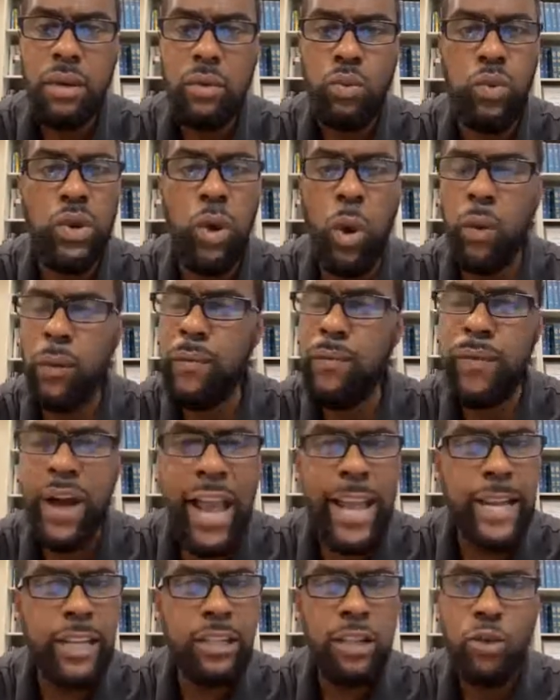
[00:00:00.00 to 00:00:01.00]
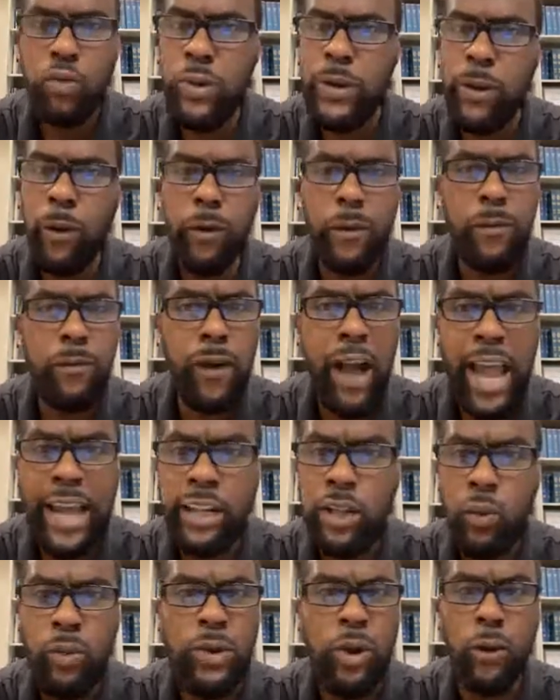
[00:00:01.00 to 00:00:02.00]
We're going to fight. We're going to
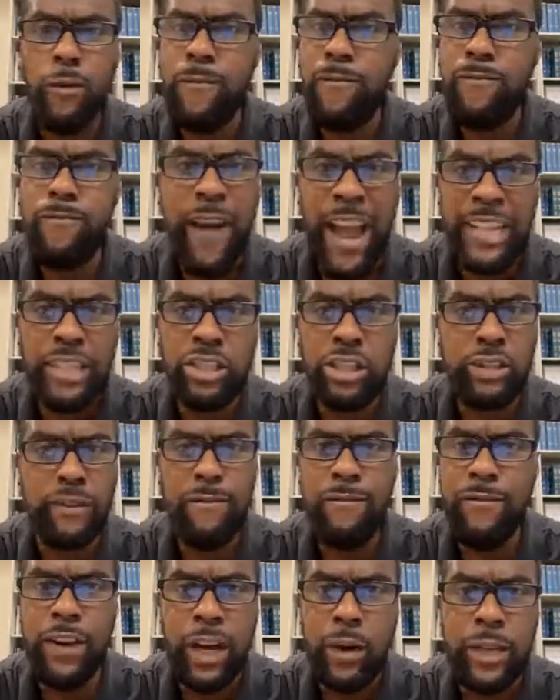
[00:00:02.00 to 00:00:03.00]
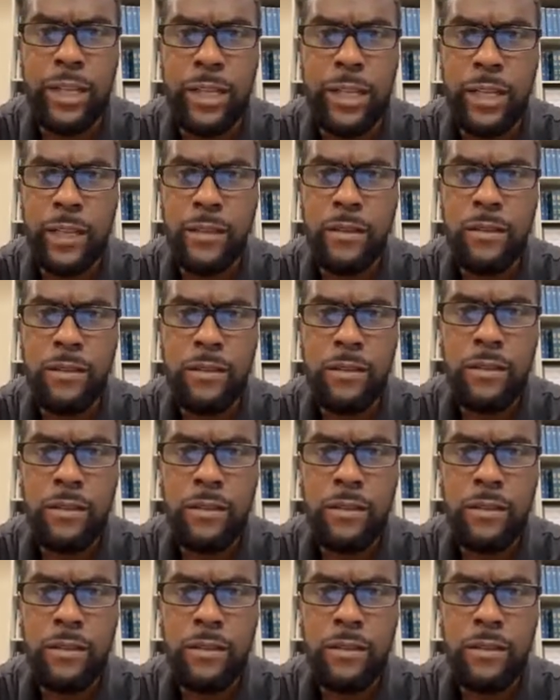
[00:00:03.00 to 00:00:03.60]
fight. We're going to fight to the very end.